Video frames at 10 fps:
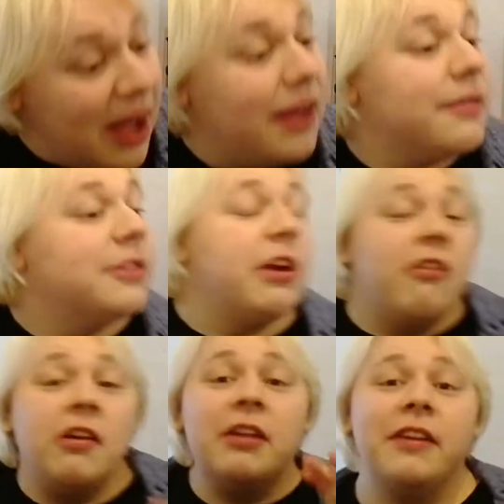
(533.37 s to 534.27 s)
So
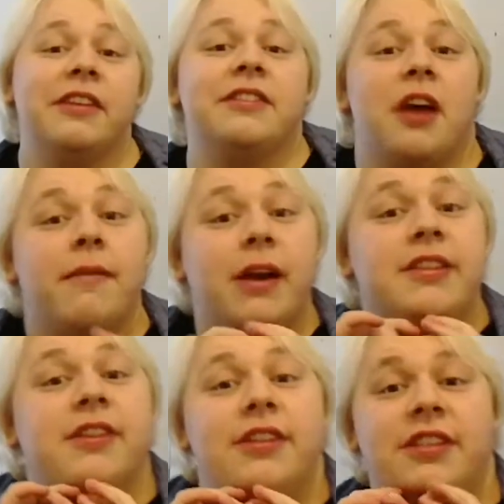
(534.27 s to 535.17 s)
around about this time I started to